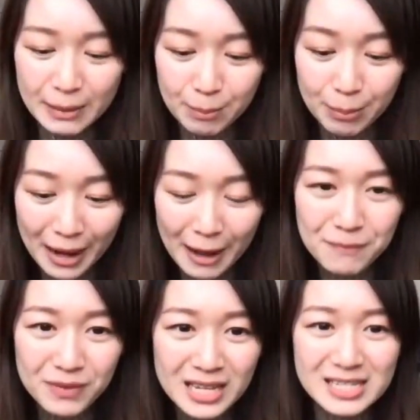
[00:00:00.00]
But
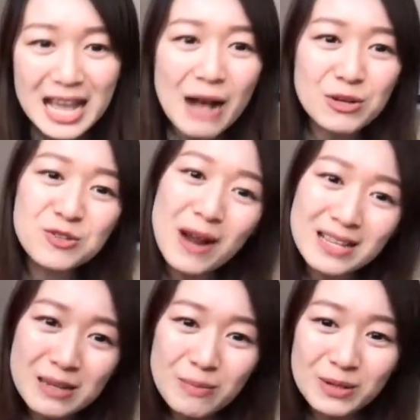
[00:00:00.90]
because I was trying
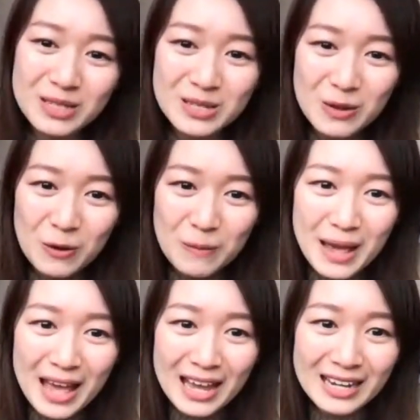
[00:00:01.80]
to build a
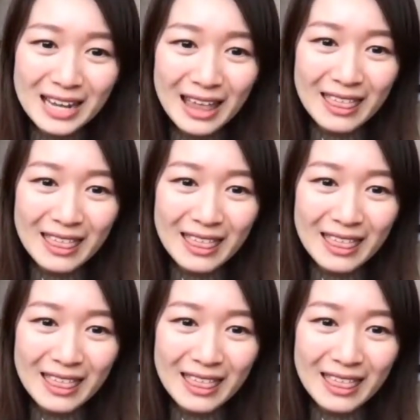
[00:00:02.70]
snowman and